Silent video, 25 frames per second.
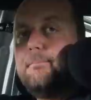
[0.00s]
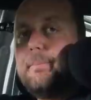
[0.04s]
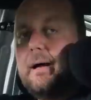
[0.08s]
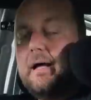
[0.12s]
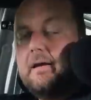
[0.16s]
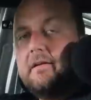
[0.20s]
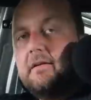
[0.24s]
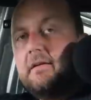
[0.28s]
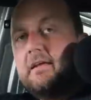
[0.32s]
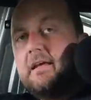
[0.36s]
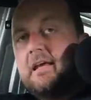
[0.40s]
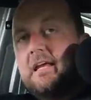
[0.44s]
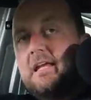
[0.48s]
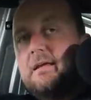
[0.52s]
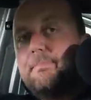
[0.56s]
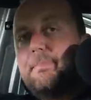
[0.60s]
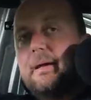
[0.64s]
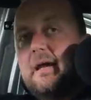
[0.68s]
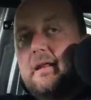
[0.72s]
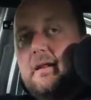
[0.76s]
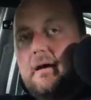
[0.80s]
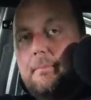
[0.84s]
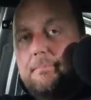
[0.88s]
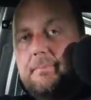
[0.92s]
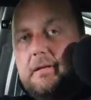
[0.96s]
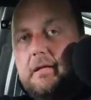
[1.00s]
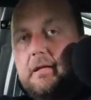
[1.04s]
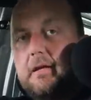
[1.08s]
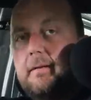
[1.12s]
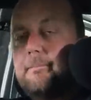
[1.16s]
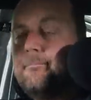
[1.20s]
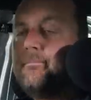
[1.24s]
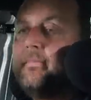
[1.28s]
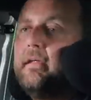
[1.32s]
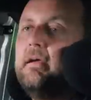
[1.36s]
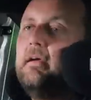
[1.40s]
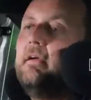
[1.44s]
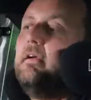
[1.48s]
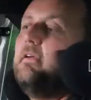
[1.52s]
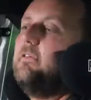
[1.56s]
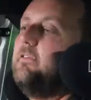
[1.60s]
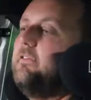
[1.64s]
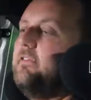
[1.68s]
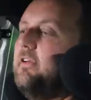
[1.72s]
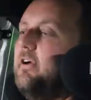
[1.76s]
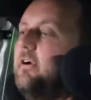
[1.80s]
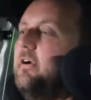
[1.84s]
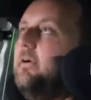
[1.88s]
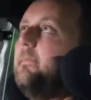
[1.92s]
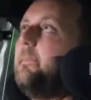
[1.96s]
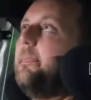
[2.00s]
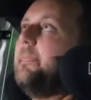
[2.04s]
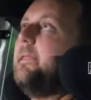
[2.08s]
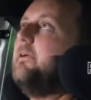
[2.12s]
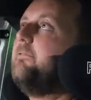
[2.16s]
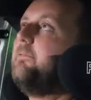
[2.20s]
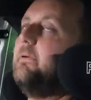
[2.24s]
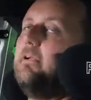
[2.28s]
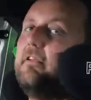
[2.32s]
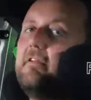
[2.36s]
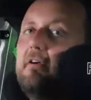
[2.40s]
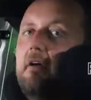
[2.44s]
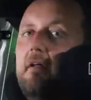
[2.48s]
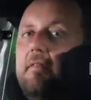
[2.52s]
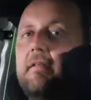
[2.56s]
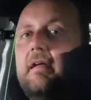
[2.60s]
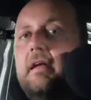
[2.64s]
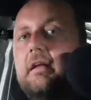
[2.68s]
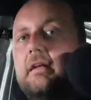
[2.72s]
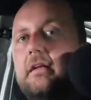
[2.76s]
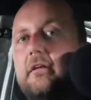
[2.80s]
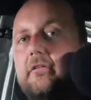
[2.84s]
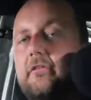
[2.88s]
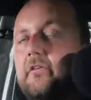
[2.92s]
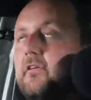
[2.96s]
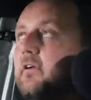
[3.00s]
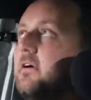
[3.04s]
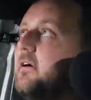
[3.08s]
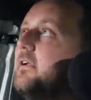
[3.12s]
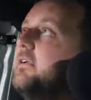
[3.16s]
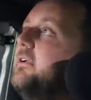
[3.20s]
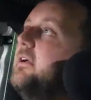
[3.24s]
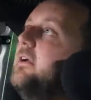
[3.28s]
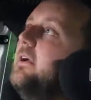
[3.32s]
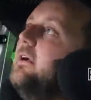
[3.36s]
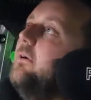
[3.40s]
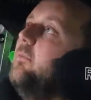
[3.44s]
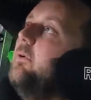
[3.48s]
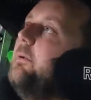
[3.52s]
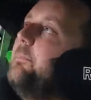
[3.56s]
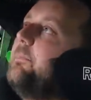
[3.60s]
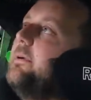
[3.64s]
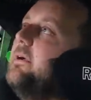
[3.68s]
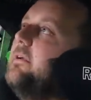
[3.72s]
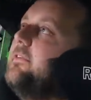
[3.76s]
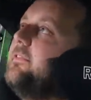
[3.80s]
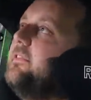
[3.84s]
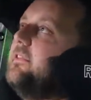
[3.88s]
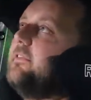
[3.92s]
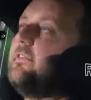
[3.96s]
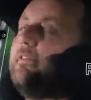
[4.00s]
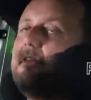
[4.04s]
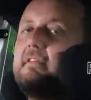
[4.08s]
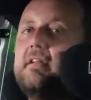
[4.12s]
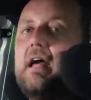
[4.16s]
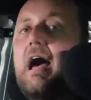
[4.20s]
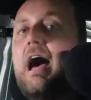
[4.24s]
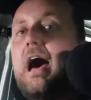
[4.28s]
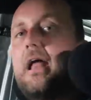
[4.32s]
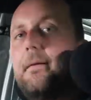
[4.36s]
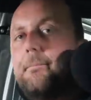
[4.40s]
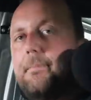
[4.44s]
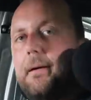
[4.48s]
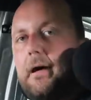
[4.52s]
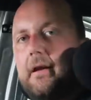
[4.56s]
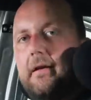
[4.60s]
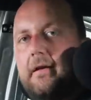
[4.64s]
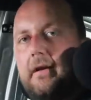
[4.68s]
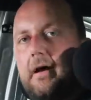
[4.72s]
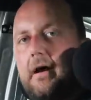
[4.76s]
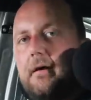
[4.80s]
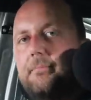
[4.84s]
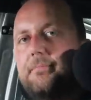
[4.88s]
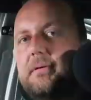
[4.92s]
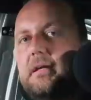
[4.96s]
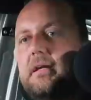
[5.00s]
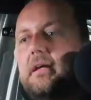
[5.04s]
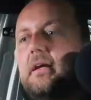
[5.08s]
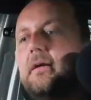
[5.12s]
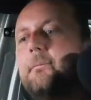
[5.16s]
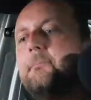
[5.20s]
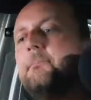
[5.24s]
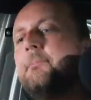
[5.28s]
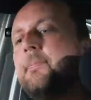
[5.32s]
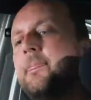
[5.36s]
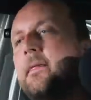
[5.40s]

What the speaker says: button keypad up here. So if we turn the ignition on, we press the start button up here.